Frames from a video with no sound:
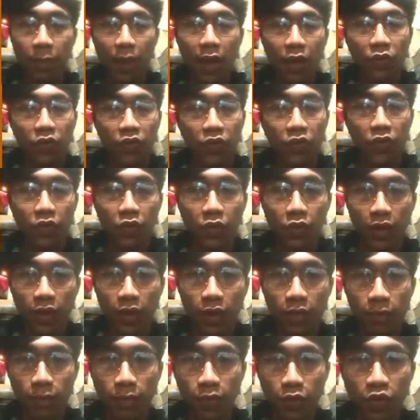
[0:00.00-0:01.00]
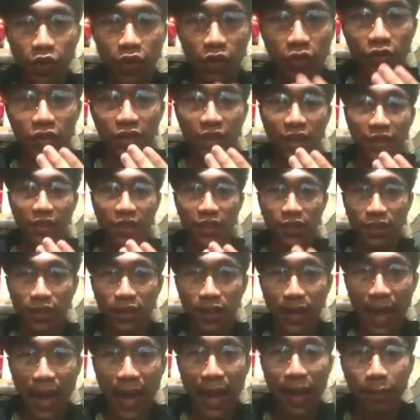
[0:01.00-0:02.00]
about student
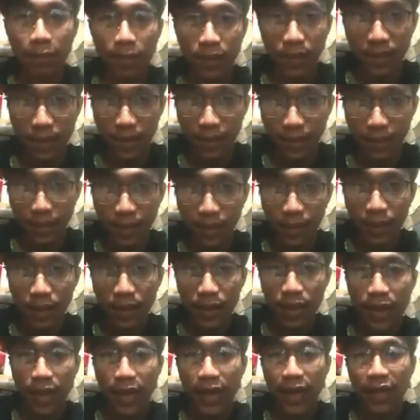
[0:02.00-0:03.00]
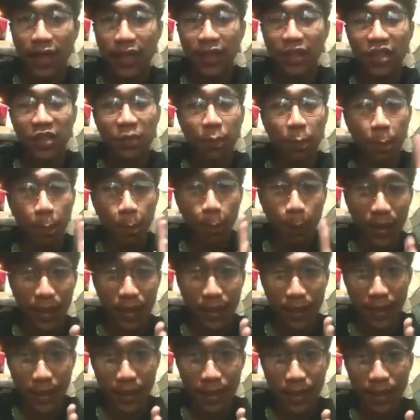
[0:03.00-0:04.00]
pronunciation ability in the
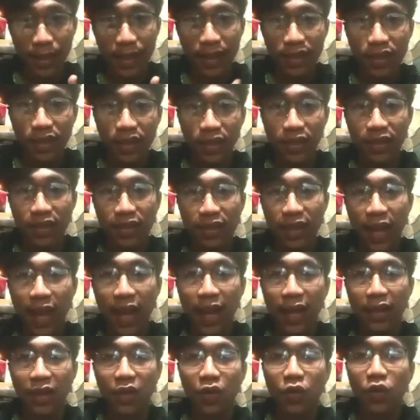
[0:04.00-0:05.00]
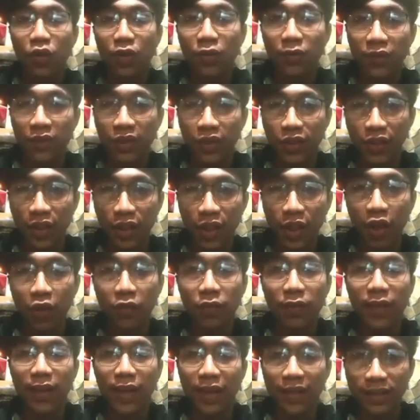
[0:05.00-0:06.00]
speaking English at University
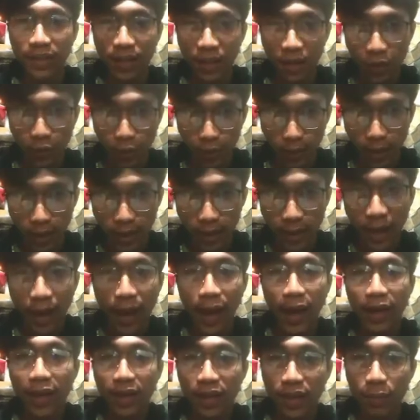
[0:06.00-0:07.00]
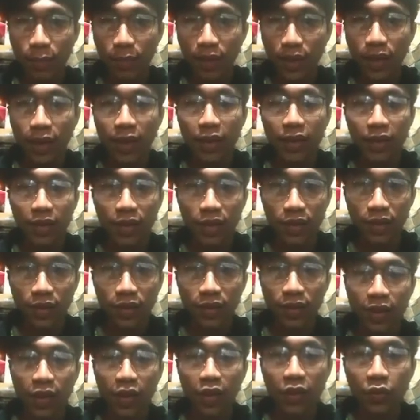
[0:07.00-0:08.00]
of Lancang Kuning academic
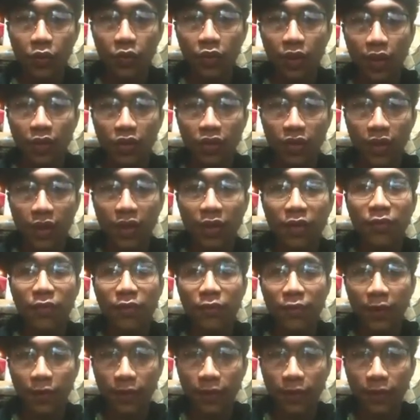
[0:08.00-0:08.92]
years 2015